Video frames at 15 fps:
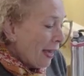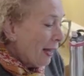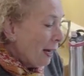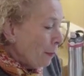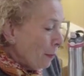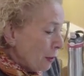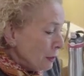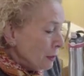And
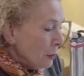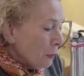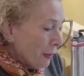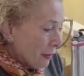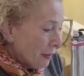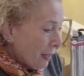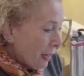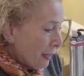I'm also
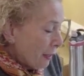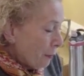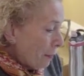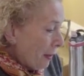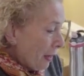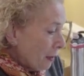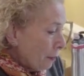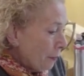excited
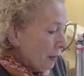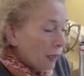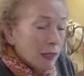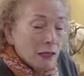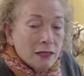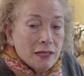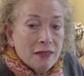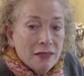about it
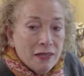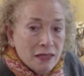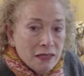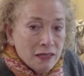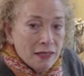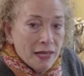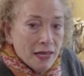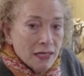because
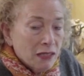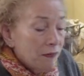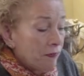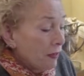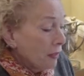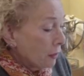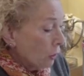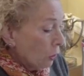this desk
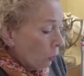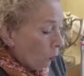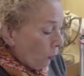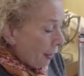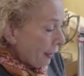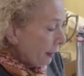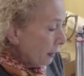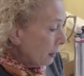fit
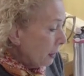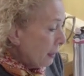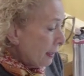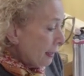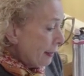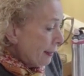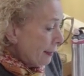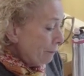great.
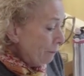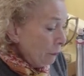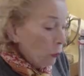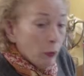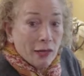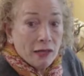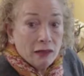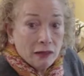Um,
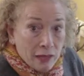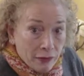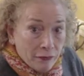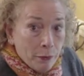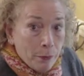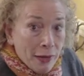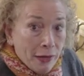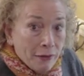what I
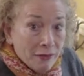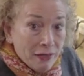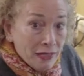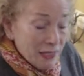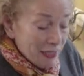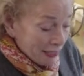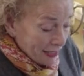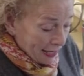love about
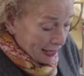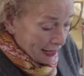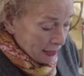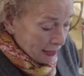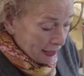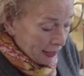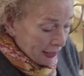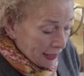this
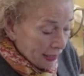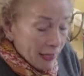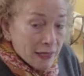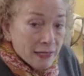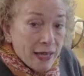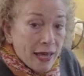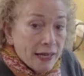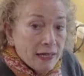desk
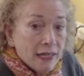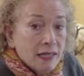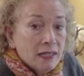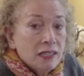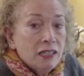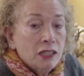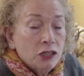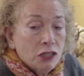is that
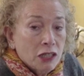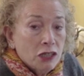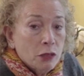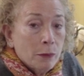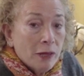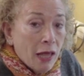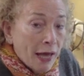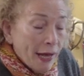it's an
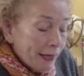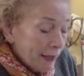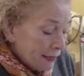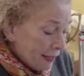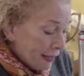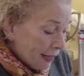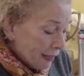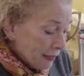adjustable
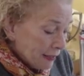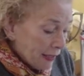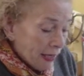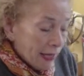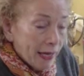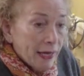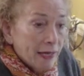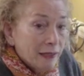height desk.
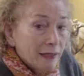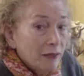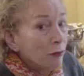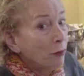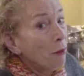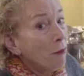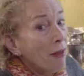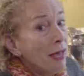And
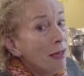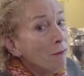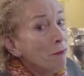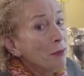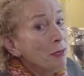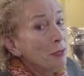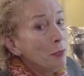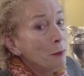if you don't have
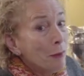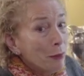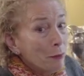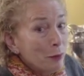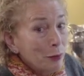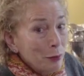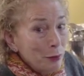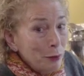one, you might
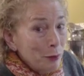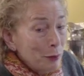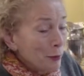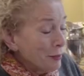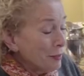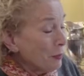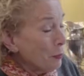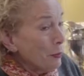want to
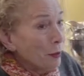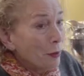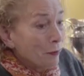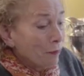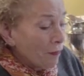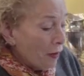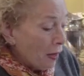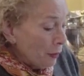Google, see where you
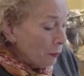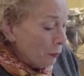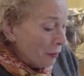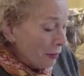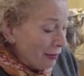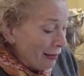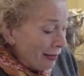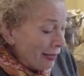can find
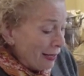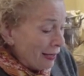one.